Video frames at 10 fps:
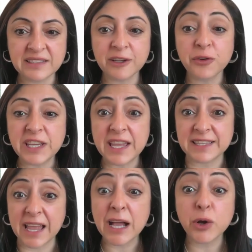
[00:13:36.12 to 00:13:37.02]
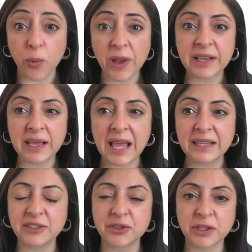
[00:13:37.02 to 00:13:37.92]
create a quick
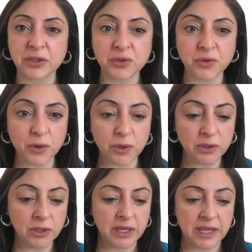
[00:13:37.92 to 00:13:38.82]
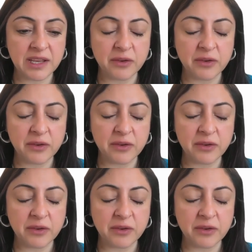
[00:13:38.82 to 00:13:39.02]
calendar control in